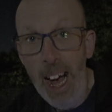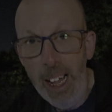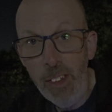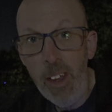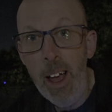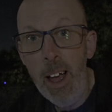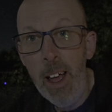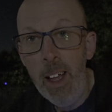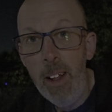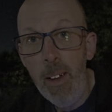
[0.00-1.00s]
at
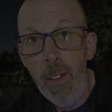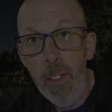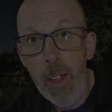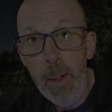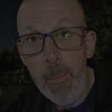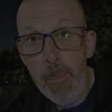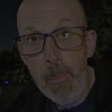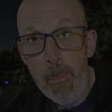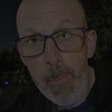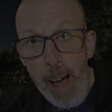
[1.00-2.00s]
the
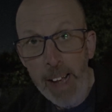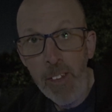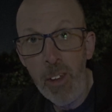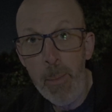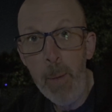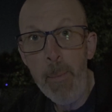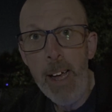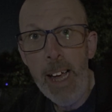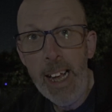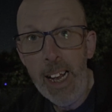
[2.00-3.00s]
maximum
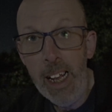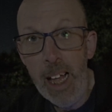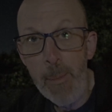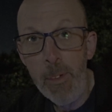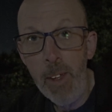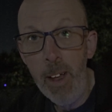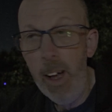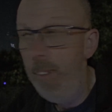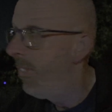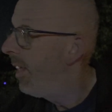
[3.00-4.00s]
eclipse
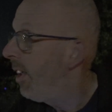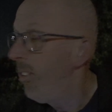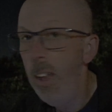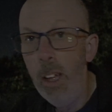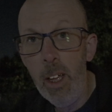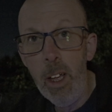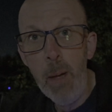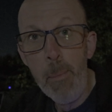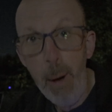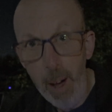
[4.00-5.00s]
of this
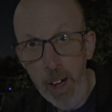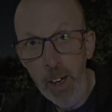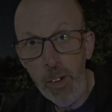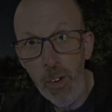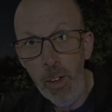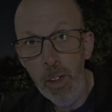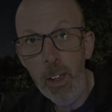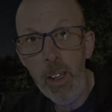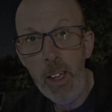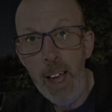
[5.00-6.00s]

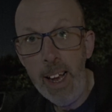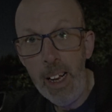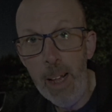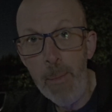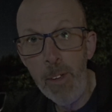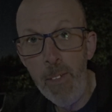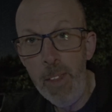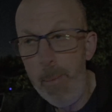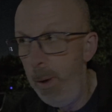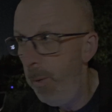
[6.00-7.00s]
partial eclipse of
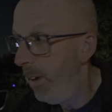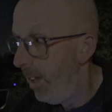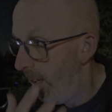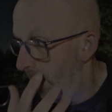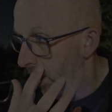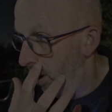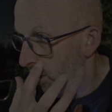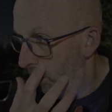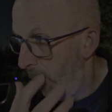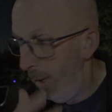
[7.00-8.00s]
the moon.
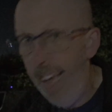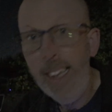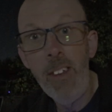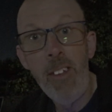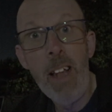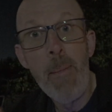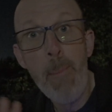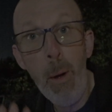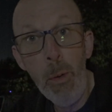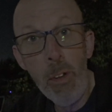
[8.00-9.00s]
So like I said,
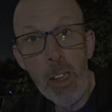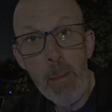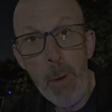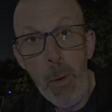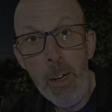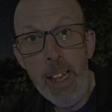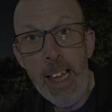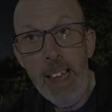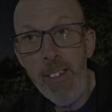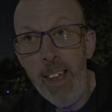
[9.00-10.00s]
most of the moon
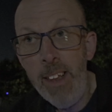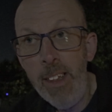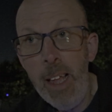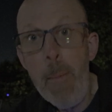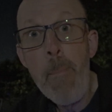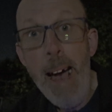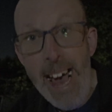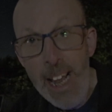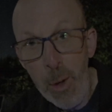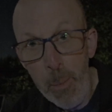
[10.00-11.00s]
is in the
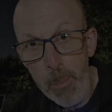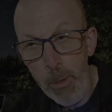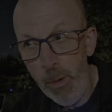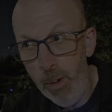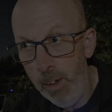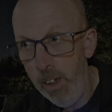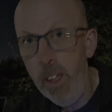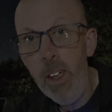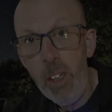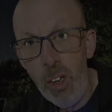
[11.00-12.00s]
penumbral
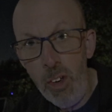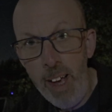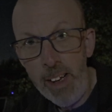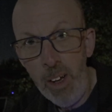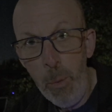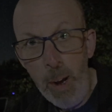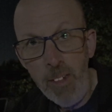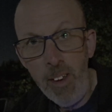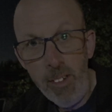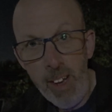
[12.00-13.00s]
shadow,
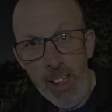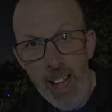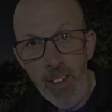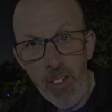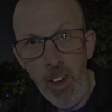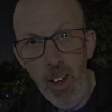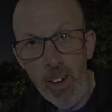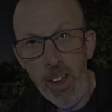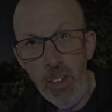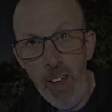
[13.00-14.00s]
which is the less
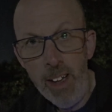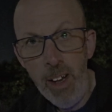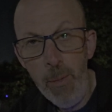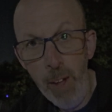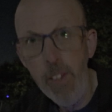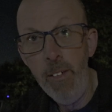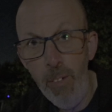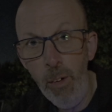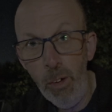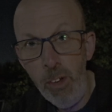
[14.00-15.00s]
darker shadow, not the
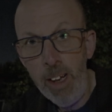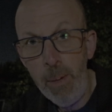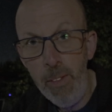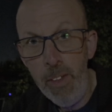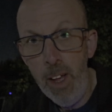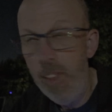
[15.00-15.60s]
full shadow of the